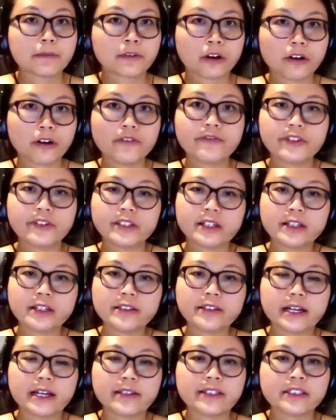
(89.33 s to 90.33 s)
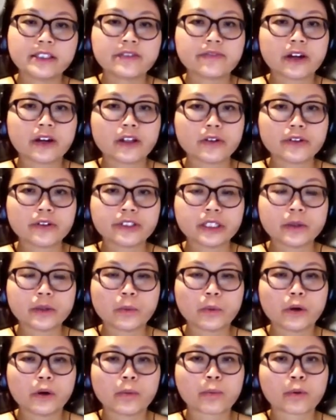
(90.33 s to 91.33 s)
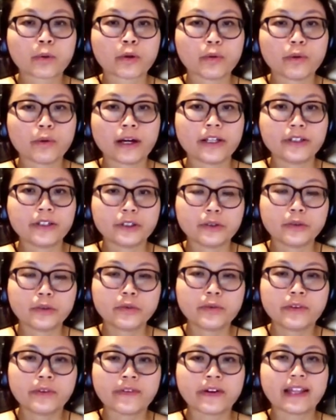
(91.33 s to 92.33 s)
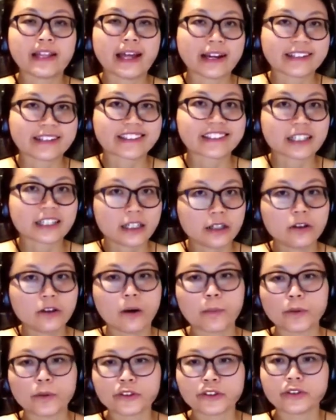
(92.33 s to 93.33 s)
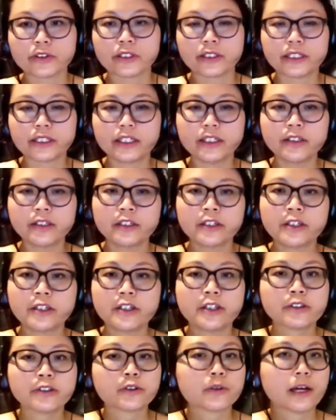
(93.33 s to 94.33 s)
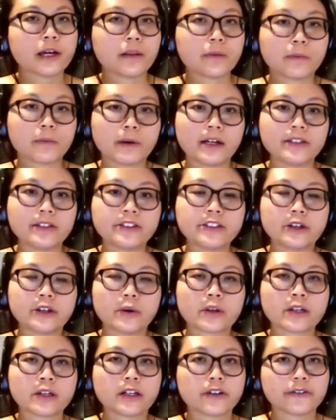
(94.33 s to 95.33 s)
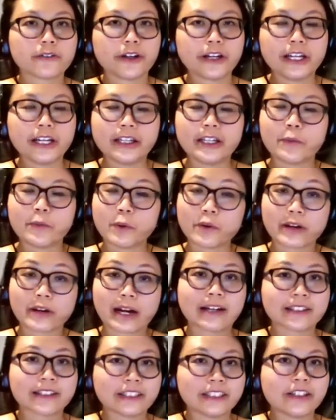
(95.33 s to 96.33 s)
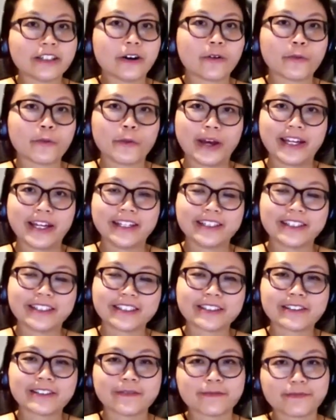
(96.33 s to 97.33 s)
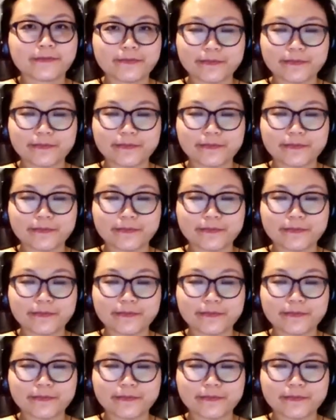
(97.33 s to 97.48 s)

I'm confident that this fellowship will provide you with an excellent opportunity to advance your career in a variety of ways.